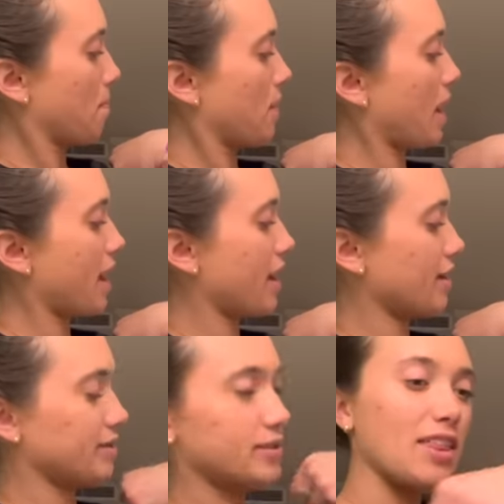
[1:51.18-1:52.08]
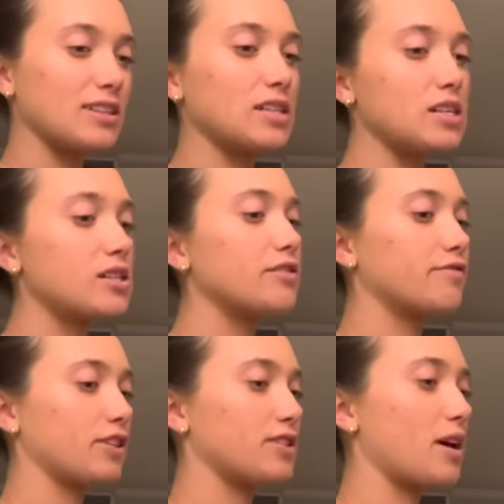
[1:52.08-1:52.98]
pass. This is the
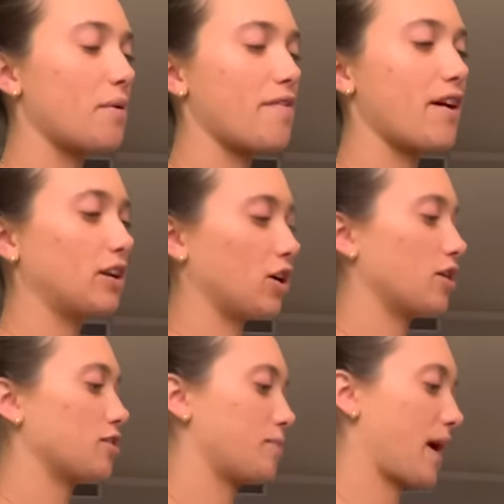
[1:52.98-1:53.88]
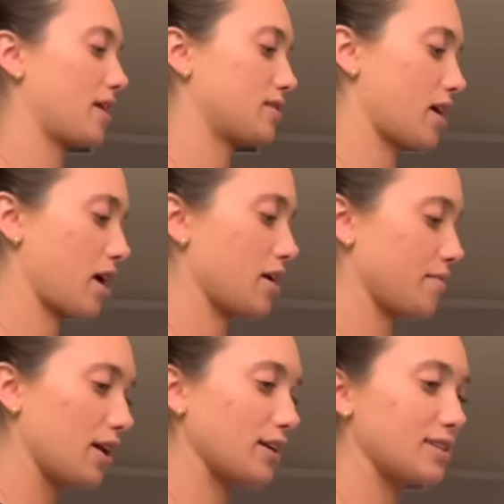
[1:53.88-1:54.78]
first time I've had an artist pass. I
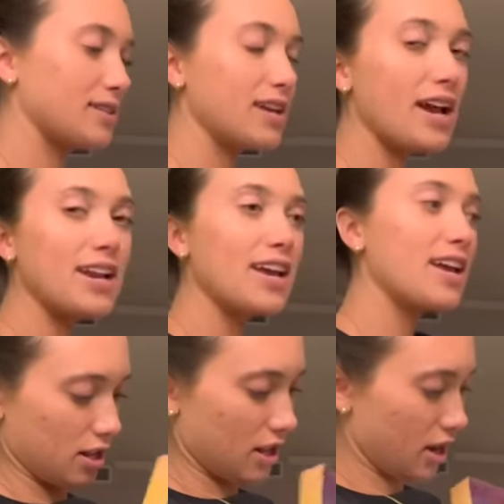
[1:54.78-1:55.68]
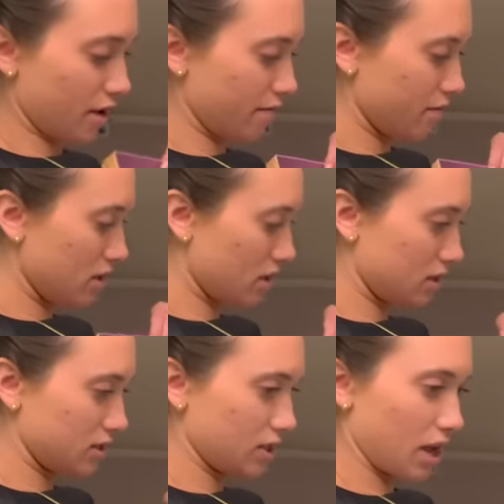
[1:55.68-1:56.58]
am excited. They gave me
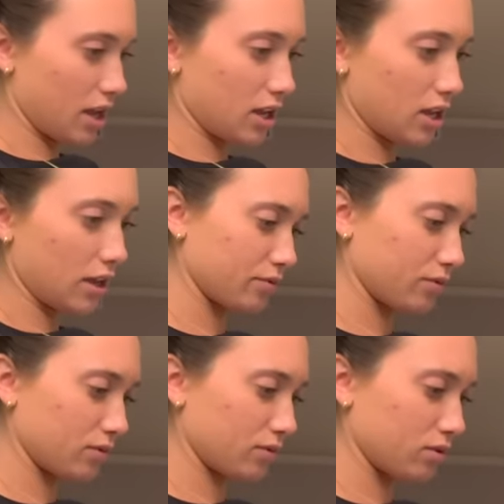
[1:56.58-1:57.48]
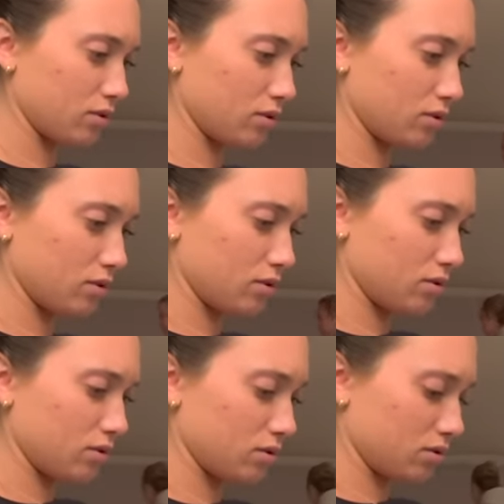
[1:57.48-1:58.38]
this like What's in the box,
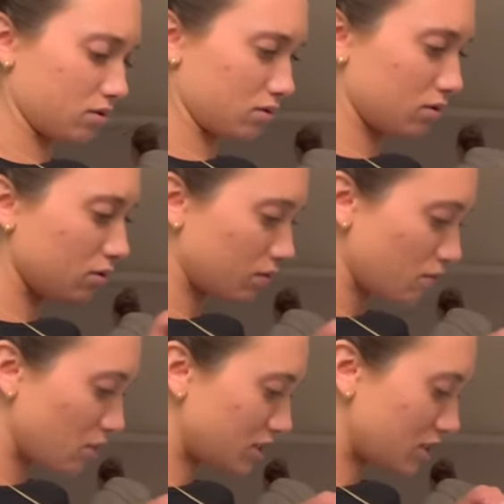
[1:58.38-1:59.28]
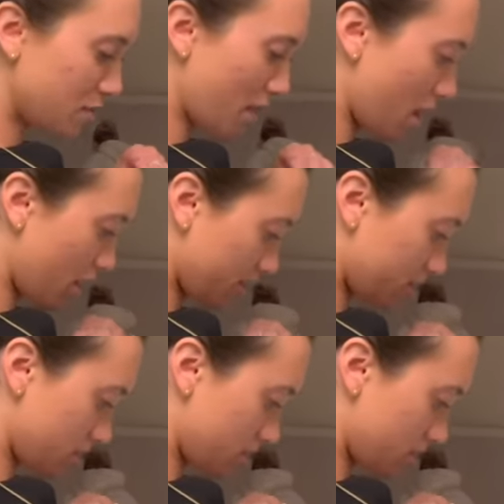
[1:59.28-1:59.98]
Han? What's in the box?